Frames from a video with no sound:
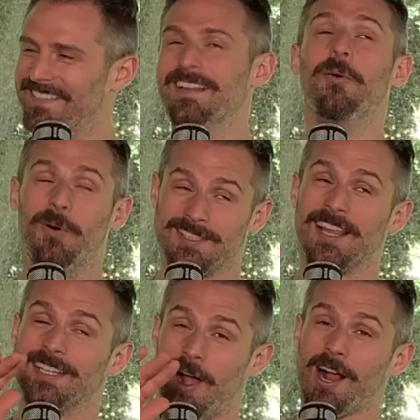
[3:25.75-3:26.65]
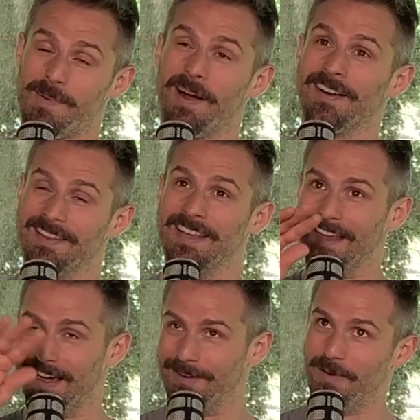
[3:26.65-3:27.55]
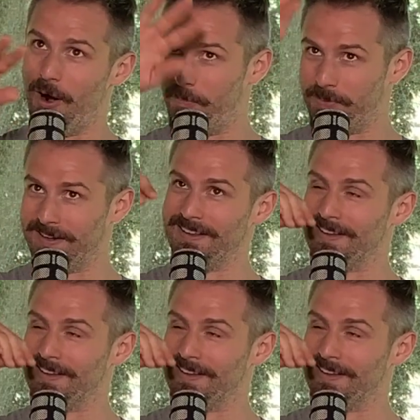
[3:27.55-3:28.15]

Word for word: wonder if they talk about in the uh, yes, opening yeah.